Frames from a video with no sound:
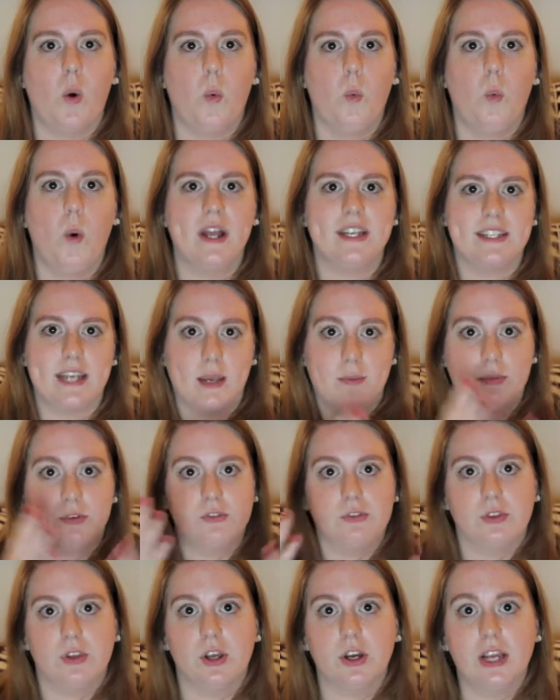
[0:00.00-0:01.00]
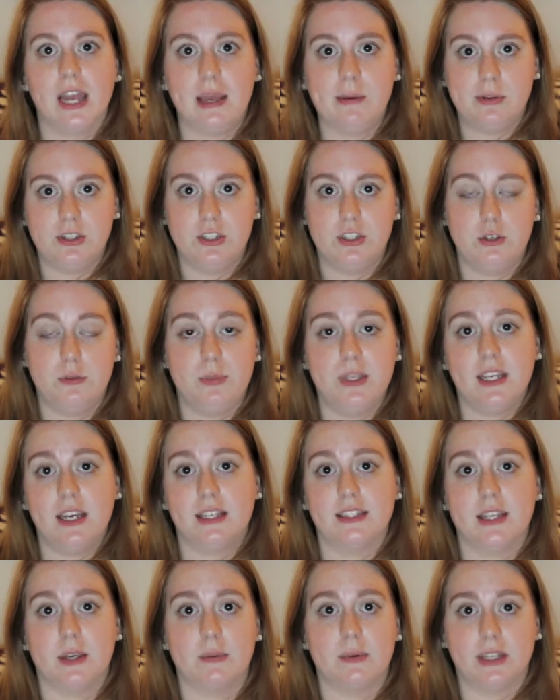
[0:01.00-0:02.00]
what type of look I would do,
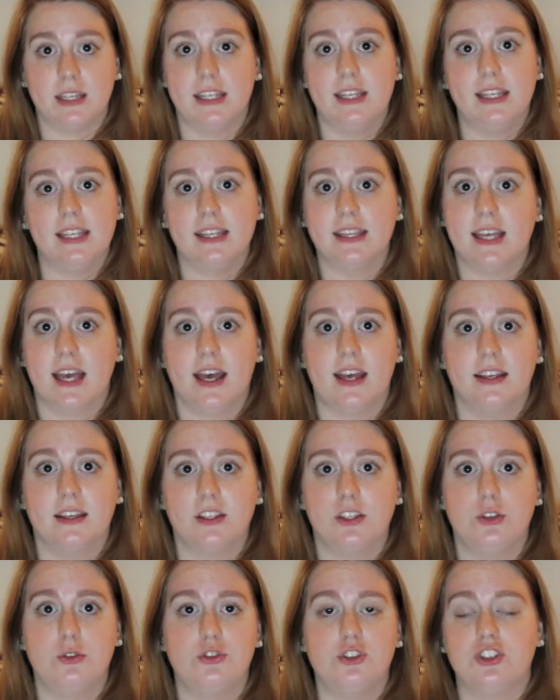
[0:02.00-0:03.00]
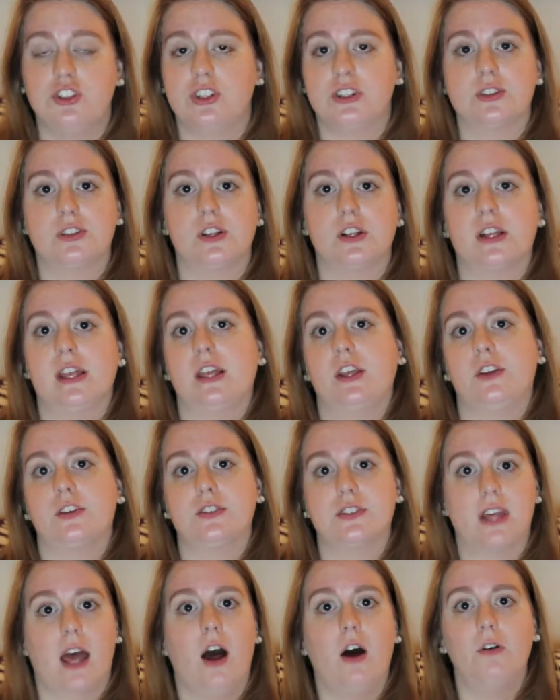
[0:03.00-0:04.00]
because I really think that you should just look like
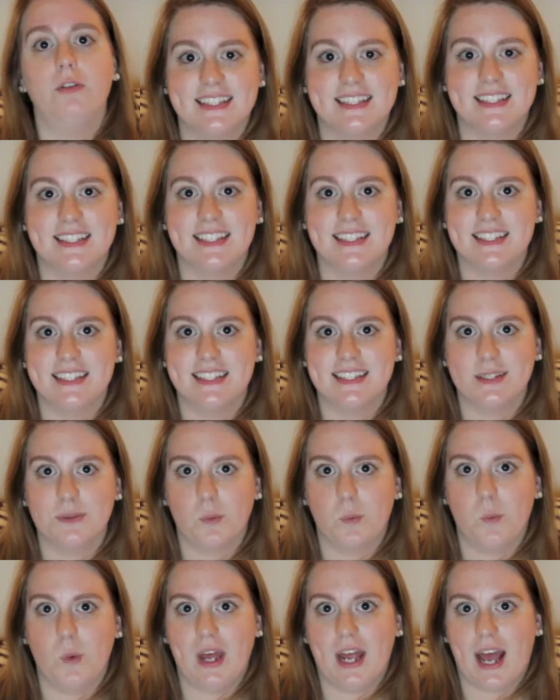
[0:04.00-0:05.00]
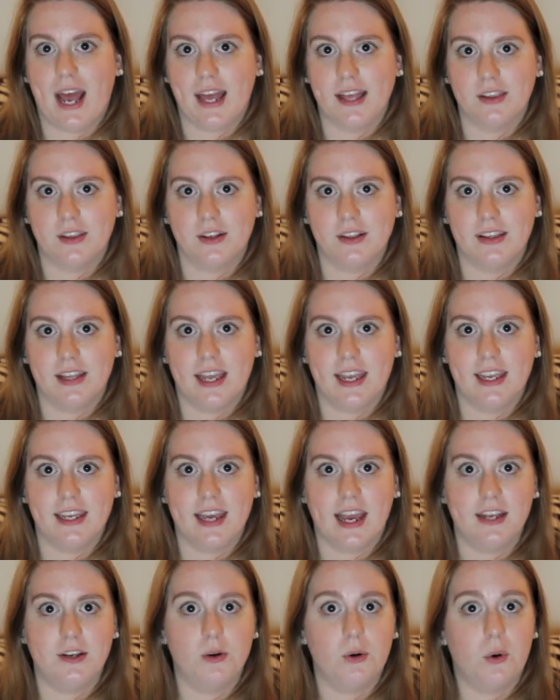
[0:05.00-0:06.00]
yourselves. This is what I look like.
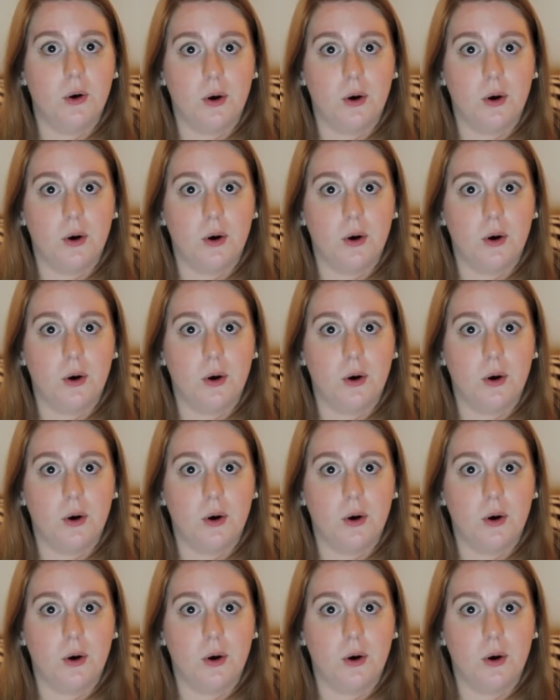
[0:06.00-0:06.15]
I don't